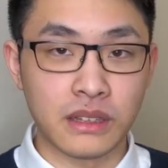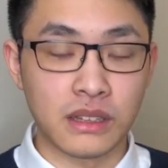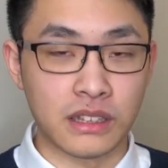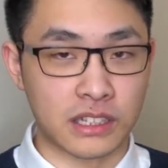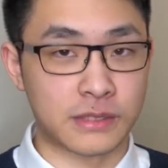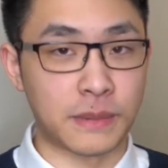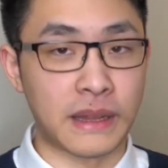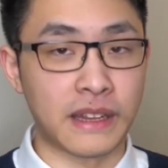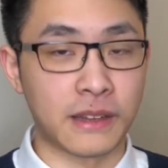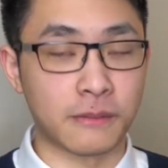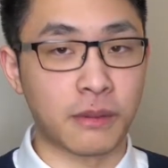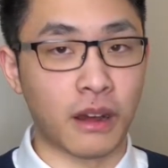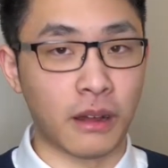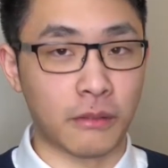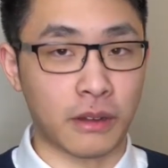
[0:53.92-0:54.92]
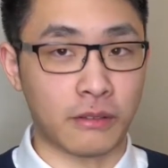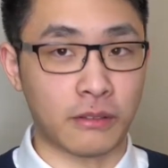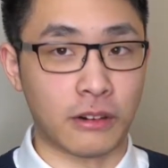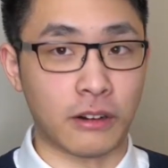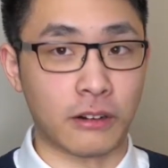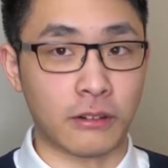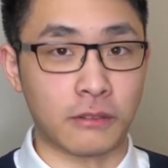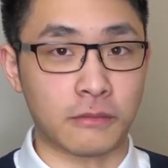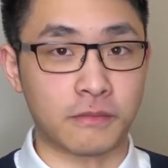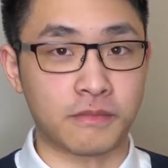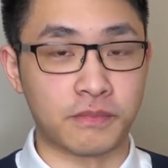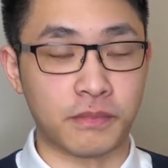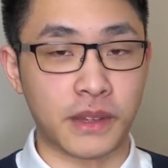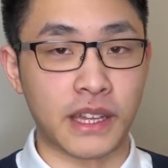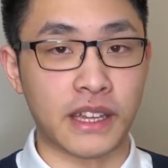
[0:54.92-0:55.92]
Their spending problem will
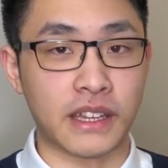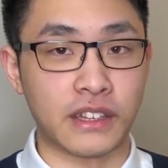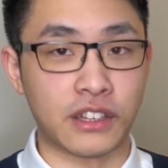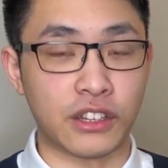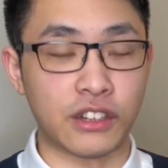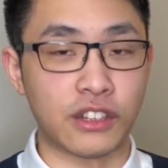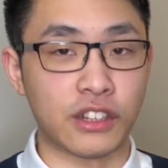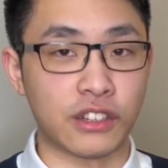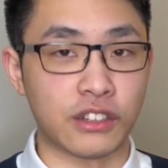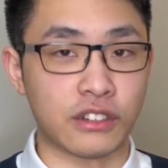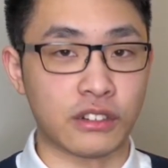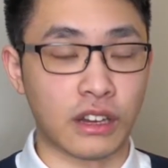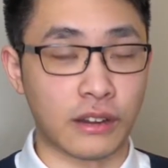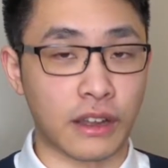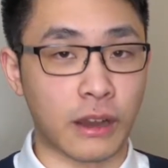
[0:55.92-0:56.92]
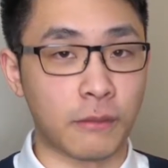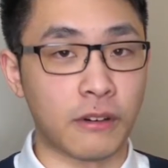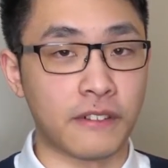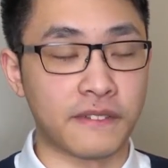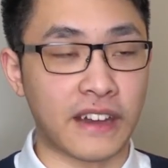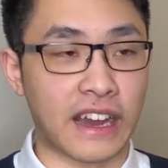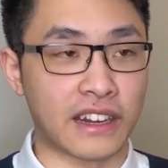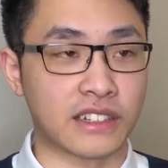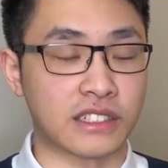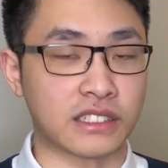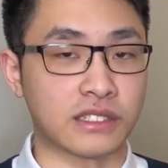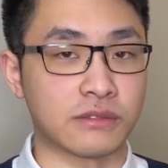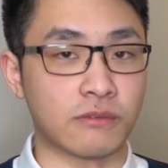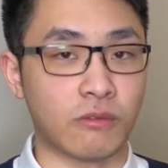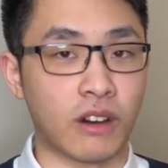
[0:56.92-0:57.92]
be due to a couple of
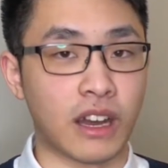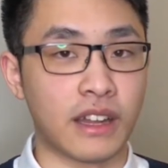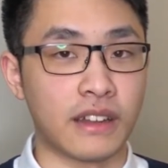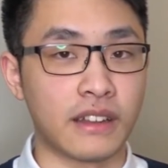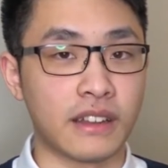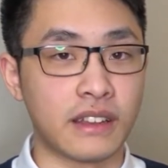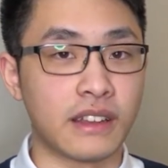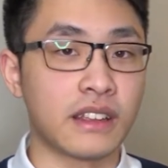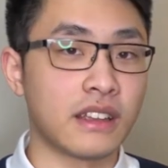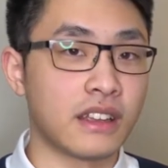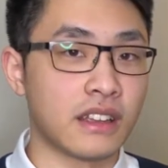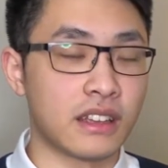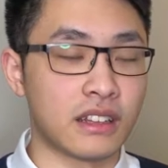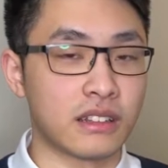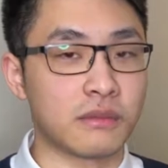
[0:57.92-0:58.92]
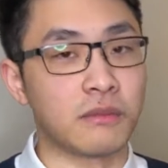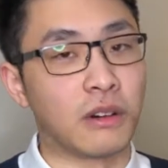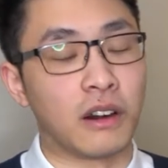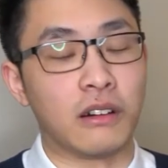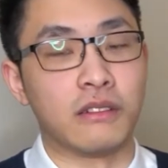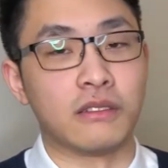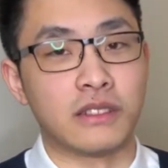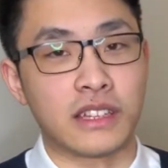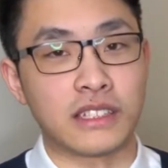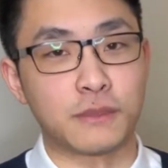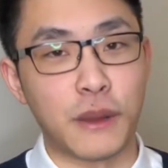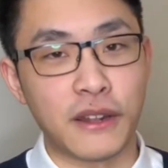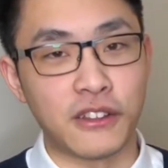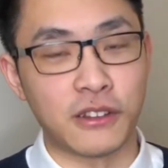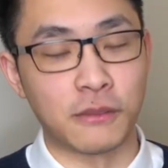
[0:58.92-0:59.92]
factors. 1, well, they
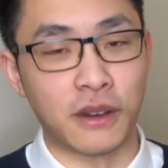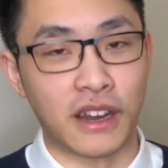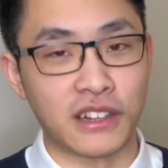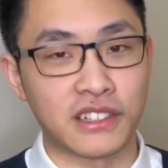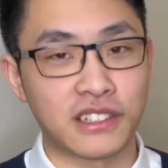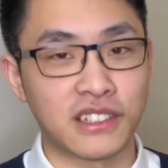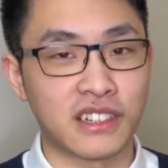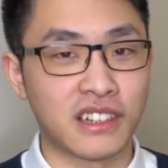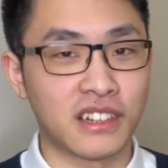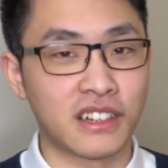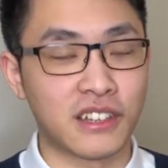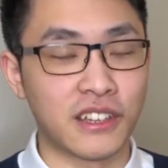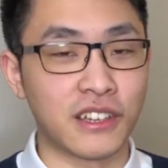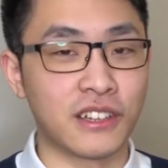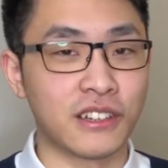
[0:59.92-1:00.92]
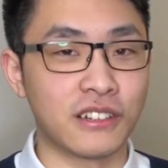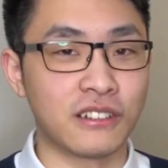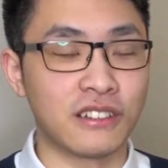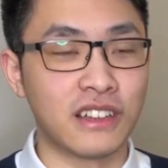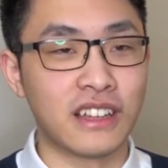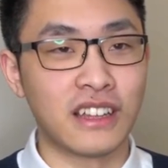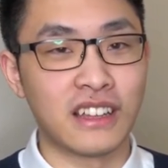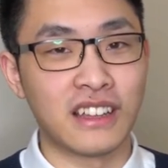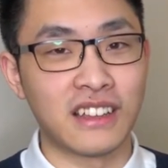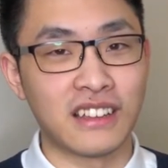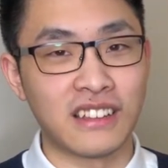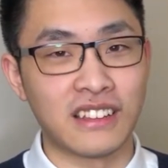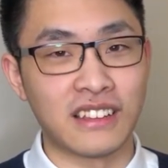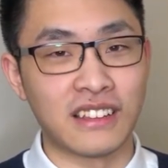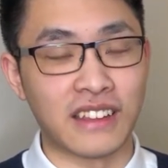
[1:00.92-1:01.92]
spend too much. 2,
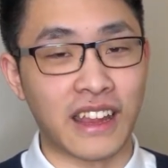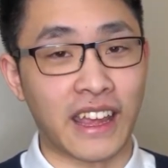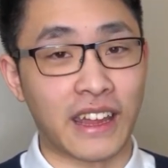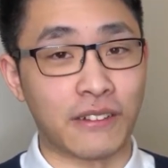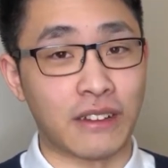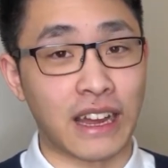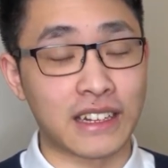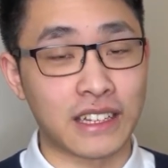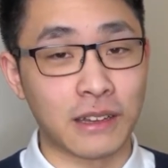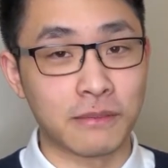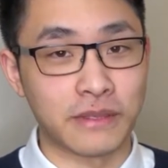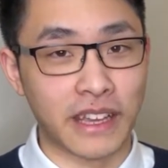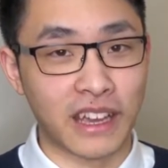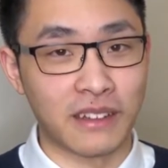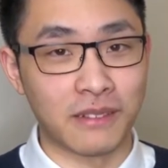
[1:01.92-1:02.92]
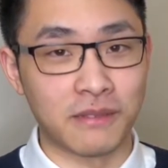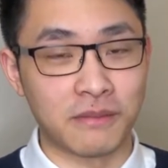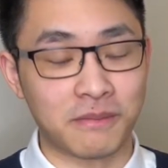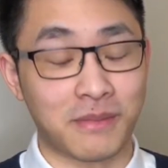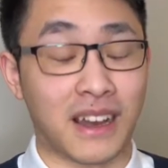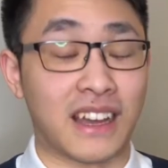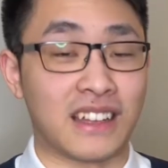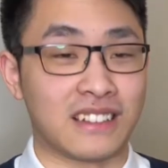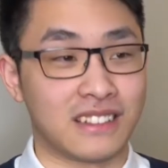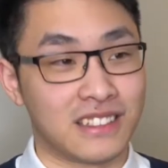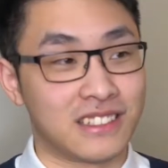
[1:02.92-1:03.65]
they racked up debt by